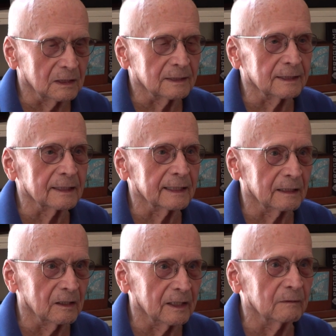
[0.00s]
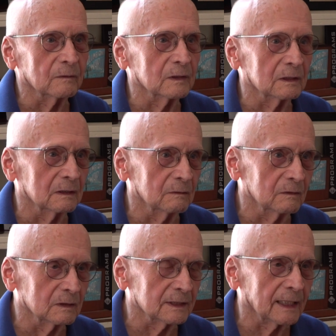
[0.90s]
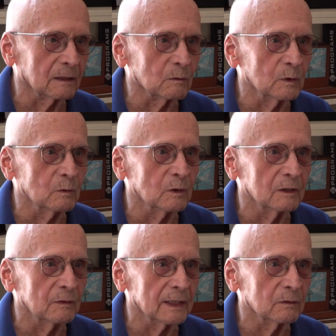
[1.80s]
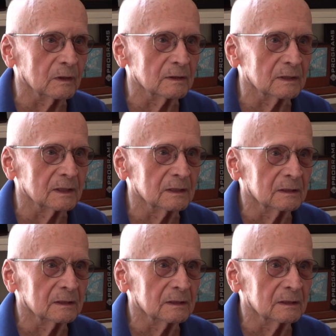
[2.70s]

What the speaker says: Because it still had a lot of Second World War veterans.